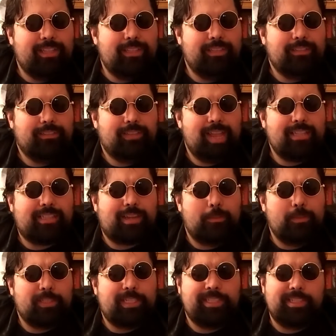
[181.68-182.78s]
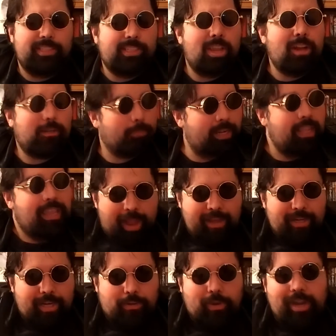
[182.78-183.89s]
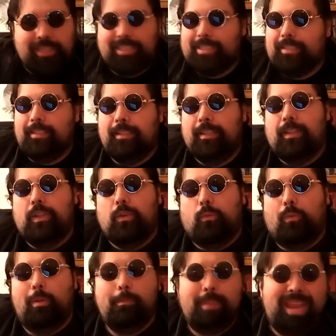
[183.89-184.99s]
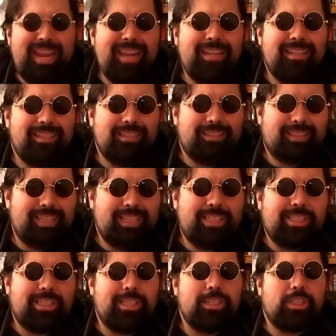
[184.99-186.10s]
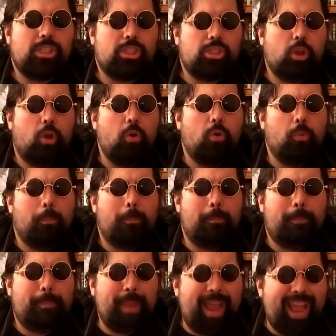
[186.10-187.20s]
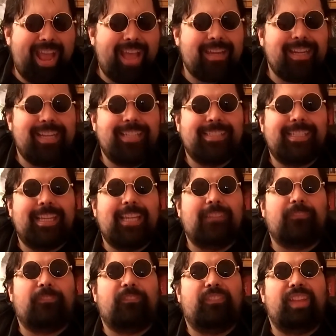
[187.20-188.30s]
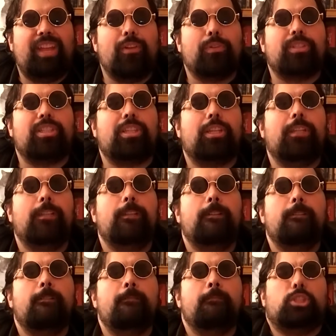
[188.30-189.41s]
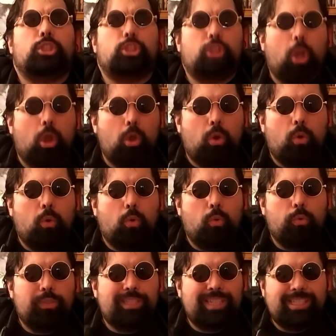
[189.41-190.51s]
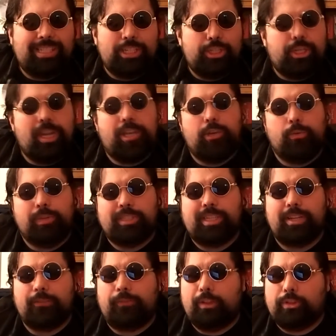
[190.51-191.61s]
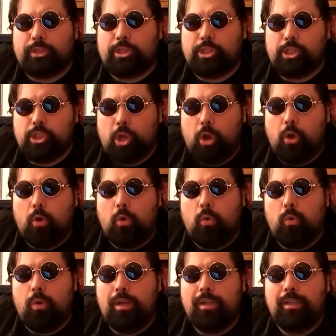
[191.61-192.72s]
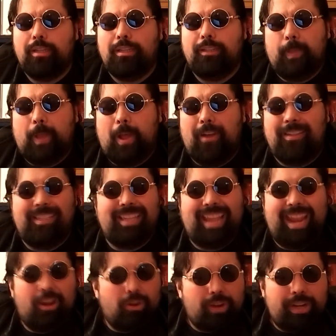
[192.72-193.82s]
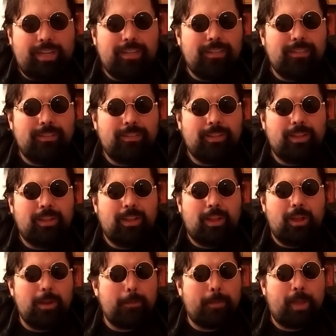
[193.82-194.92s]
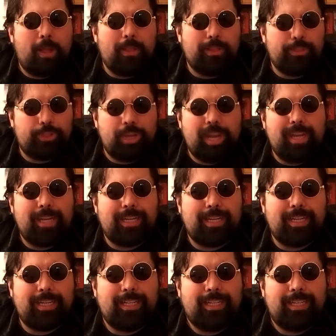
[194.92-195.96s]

the last couple seasons suck, but I digress. What made this so bad is it felt so disingenuous. It felt so uncaring, unapologetic,